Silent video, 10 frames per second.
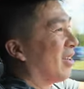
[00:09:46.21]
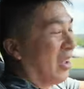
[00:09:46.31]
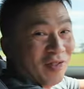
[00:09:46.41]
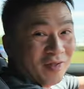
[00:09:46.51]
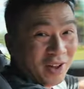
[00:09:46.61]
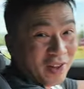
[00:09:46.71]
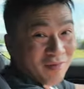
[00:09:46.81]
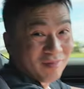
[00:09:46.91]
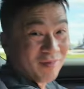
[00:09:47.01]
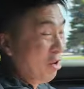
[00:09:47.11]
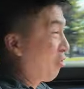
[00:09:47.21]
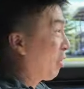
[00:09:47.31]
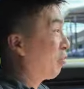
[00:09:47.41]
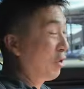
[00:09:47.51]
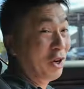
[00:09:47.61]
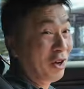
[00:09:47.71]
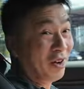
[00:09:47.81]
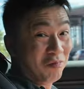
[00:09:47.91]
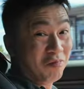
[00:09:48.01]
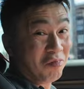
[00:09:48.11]
It gripped pretty
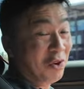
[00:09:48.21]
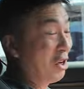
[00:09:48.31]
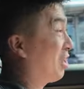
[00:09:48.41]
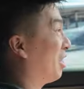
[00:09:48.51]
good. Pretty